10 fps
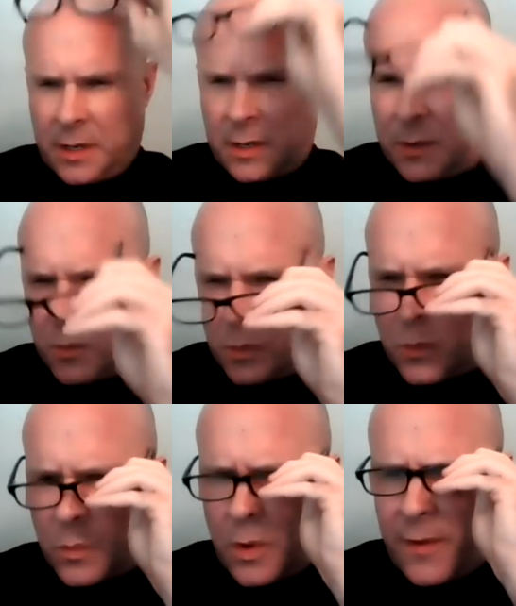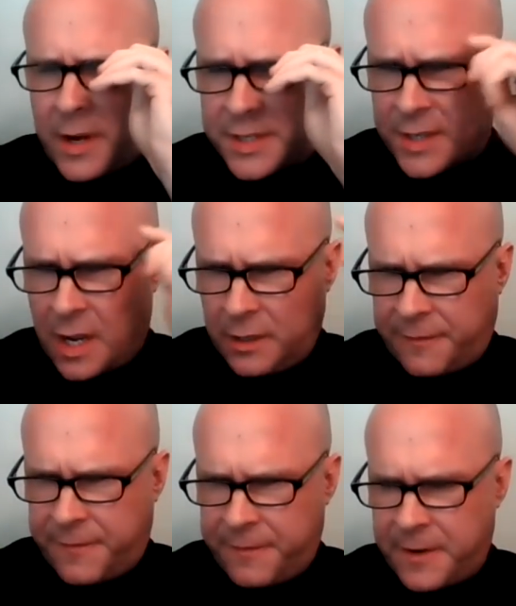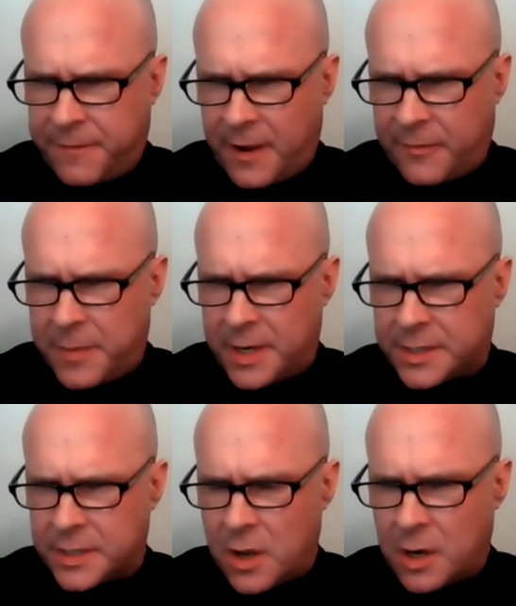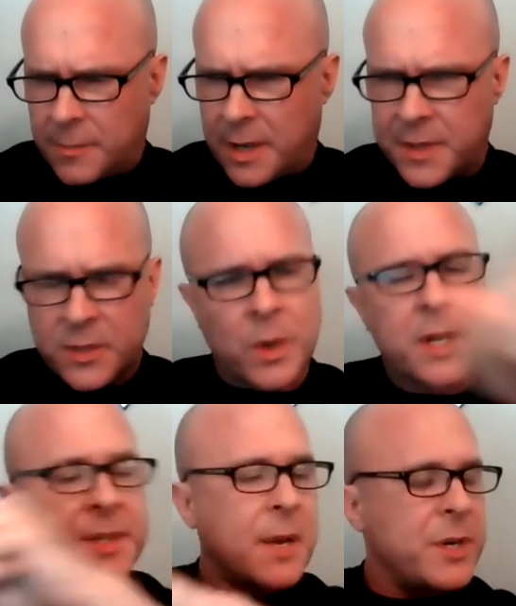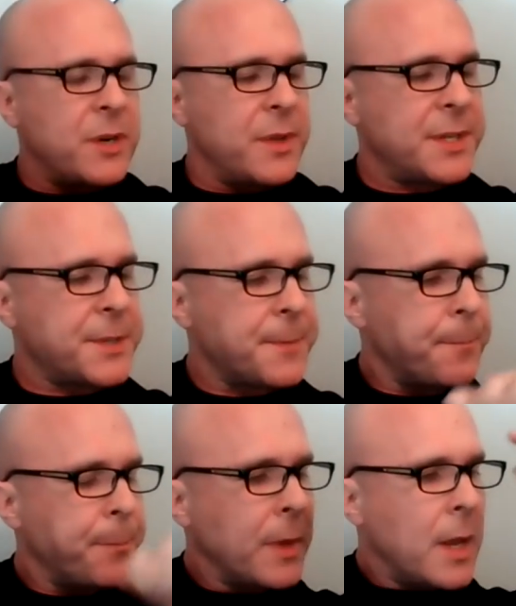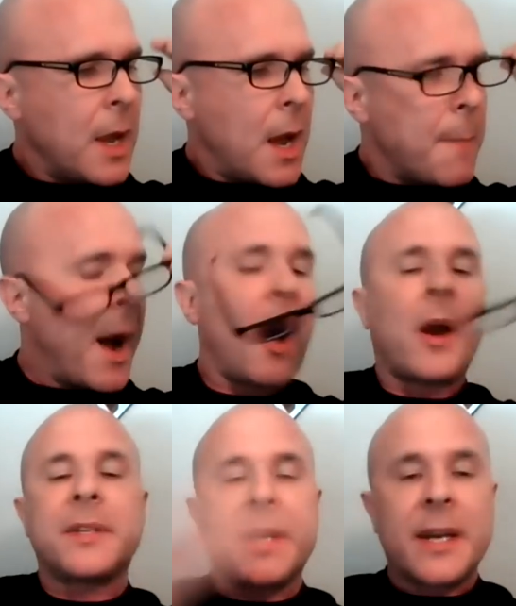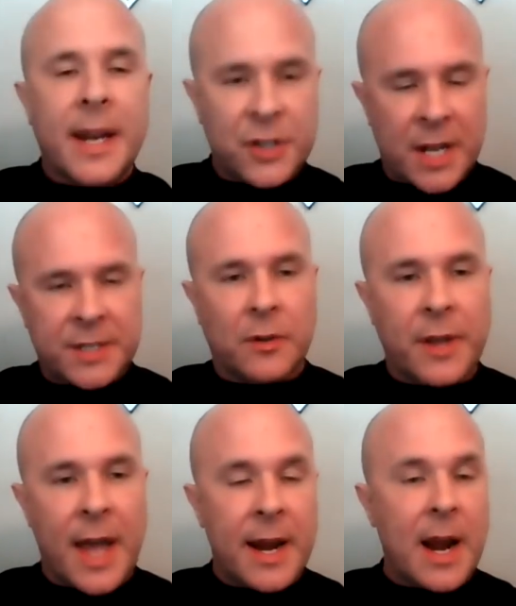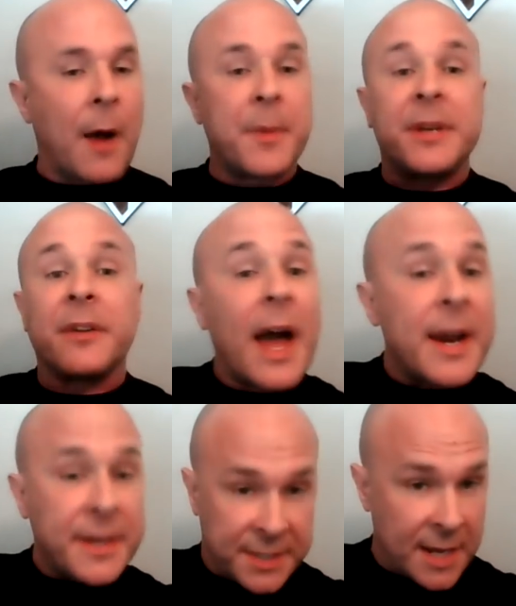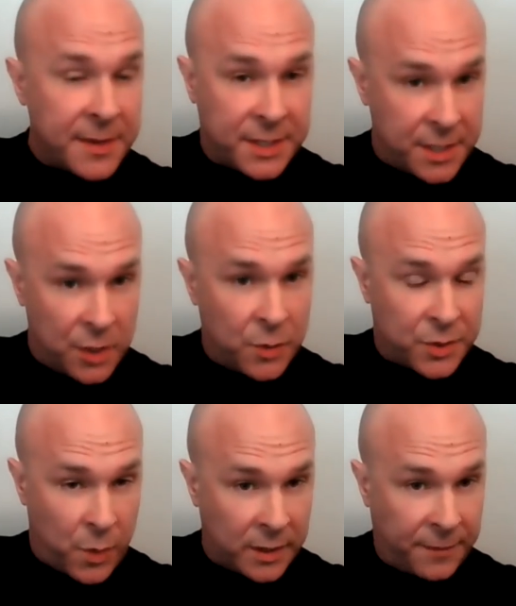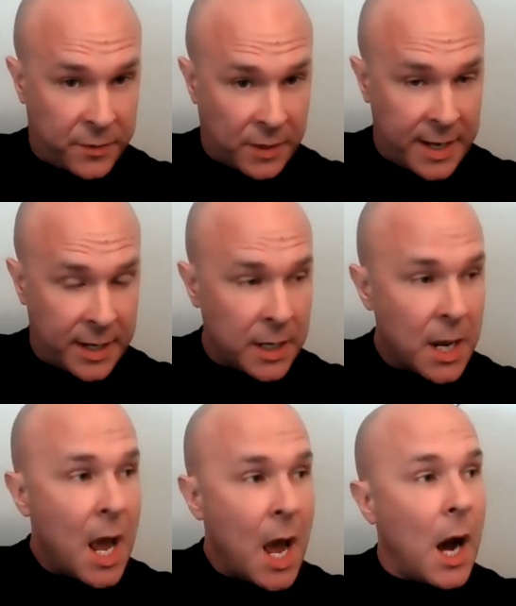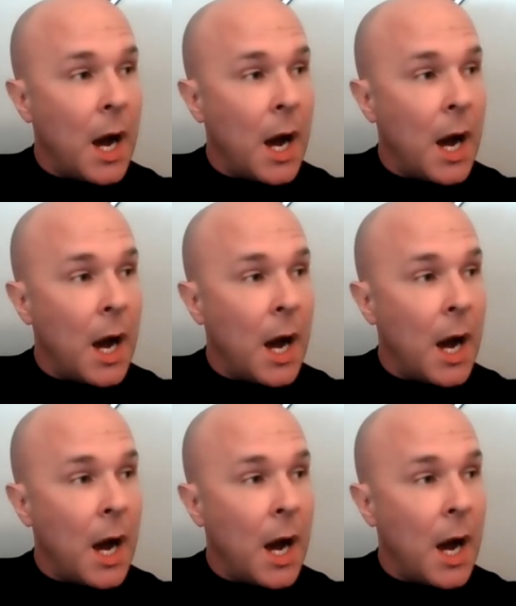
that's a, part of it. We've had a solid fifty-five minutes to talk about this. What do you say we do this? My audience is going to get a chance to look at it. I'll be delighted to send this to you as well if you'd like it.